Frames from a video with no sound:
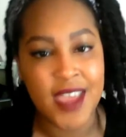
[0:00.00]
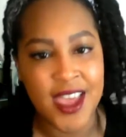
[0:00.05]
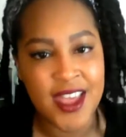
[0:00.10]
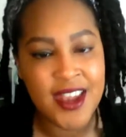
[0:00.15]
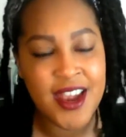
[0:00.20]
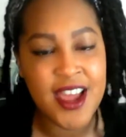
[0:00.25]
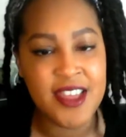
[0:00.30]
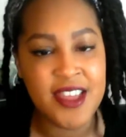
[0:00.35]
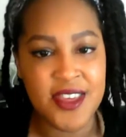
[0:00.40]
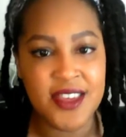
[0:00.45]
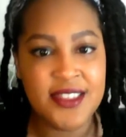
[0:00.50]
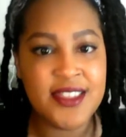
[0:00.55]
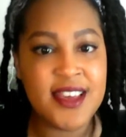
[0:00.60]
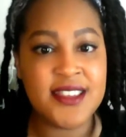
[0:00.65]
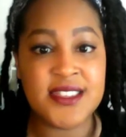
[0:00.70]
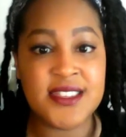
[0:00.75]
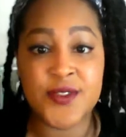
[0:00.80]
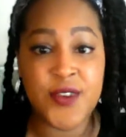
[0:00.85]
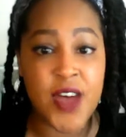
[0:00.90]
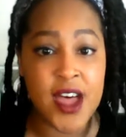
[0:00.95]
And I think
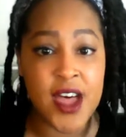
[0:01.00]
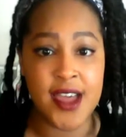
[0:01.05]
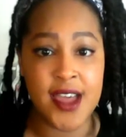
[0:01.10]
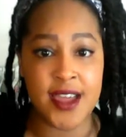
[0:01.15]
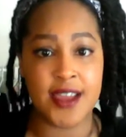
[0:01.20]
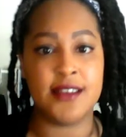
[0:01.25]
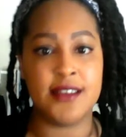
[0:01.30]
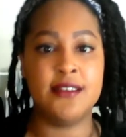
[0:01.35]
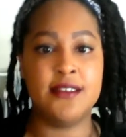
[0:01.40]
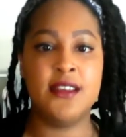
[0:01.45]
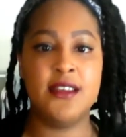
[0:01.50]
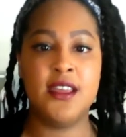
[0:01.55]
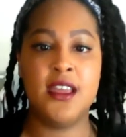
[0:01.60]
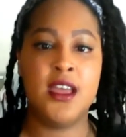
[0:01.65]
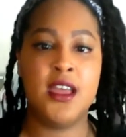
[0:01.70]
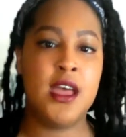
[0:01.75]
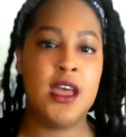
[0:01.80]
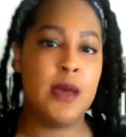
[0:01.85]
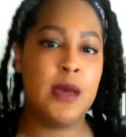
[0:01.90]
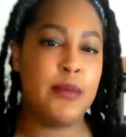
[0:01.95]
that's fine.
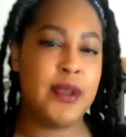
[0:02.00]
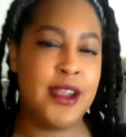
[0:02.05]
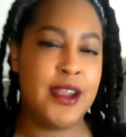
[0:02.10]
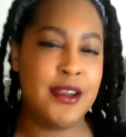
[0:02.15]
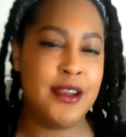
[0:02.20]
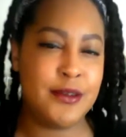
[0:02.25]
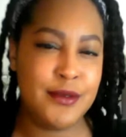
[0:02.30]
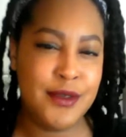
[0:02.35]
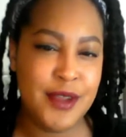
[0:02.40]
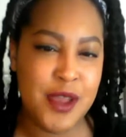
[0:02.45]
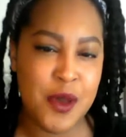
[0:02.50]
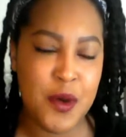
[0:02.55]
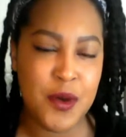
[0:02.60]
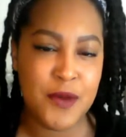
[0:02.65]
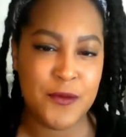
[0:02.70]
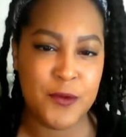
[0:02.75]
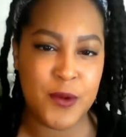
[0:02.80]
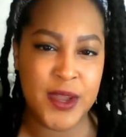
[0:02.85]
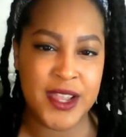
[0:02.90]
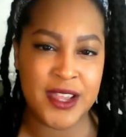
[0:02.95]
But I don't know
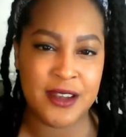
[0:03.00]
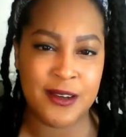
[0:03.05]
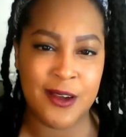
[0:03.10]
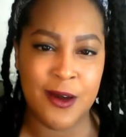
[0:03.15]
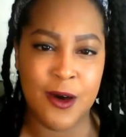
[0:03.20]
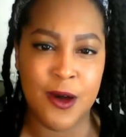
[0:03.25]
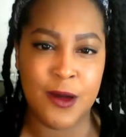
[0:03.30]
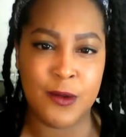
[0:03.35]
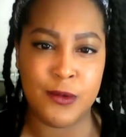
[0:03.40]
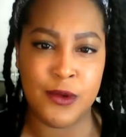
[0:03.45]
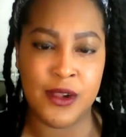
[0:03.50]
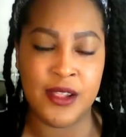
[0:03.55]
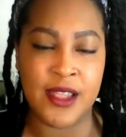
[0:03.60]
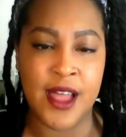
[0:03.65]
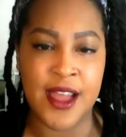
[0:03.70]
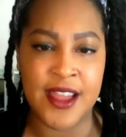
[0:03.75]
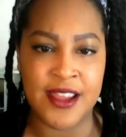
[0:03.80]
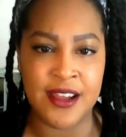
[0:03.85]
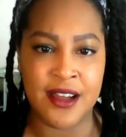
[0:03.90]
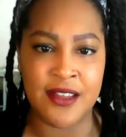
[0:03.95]
if we can all
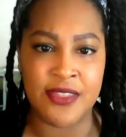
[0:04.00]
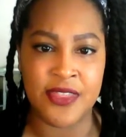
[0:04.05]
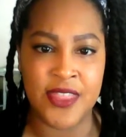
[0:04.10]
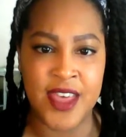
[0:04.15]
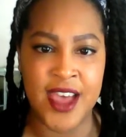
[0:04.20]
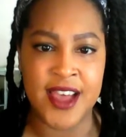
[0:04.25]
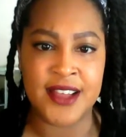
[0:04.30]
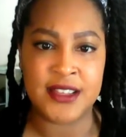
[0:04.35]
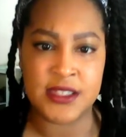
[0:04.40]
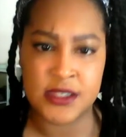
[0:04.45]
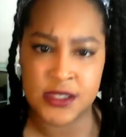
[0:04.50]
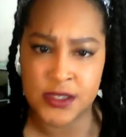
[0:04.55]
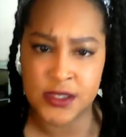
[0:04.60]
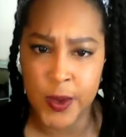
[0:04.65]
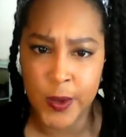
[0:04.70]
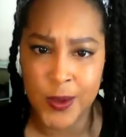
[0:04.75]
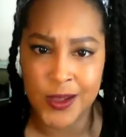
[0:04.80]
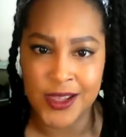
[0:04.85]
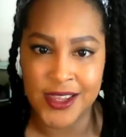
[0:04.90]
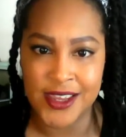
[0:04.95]
rely on that
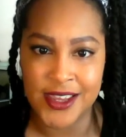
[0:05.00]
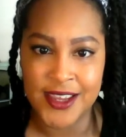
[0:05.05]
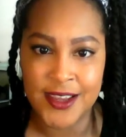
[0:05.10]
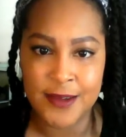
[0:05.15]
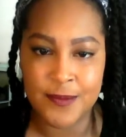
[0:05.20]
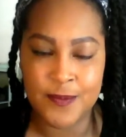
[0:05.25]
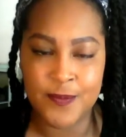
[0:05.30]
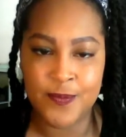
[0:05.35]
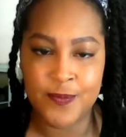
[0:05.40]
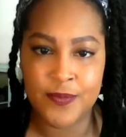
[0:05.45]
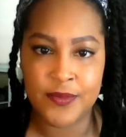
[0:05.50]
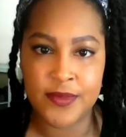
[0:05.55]
solely.